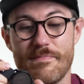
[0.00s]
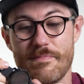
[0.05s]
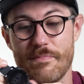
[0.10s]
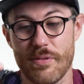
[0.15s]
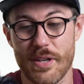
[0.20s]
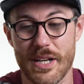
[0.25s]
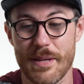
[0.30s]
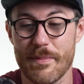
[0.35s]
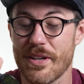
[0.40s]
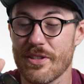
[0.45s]

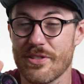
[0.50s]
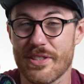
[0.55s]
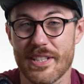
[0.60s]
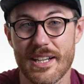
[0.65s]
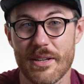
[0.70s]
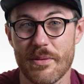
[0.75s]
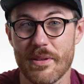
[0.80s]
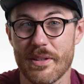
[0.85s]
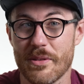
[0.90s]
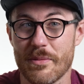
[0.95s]
pretty much
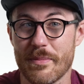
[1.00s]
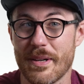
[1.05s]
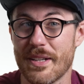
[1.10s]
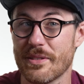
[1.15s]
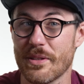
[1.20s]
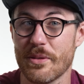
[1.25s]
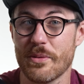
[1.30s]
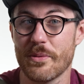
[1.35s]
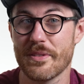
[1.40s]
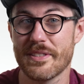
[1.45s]
deal with
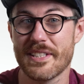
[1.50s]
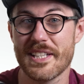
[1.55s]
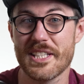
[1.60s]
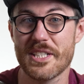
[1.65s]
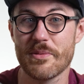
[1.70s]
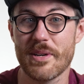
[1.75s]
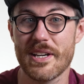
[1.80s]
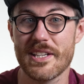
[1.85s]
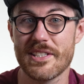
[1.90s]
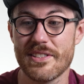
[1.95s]
almost all the
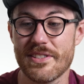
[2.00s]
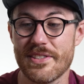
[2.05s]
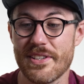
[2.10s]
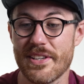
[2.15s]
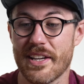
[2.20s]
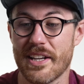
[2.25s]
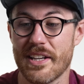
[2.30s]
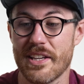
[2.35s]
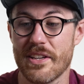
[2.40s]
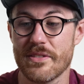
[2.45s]
situations that
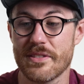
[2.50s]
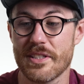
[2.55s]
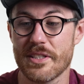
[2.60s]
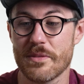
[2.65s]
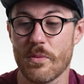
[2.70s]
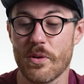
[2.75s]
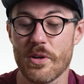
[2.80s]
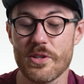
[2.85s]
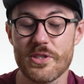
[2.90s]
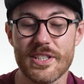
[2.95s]
you're going to use
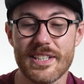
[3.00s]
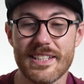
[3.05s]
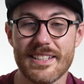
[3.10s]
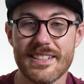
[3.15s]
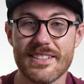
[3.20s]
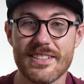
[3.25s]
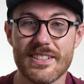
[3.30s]
this watch in.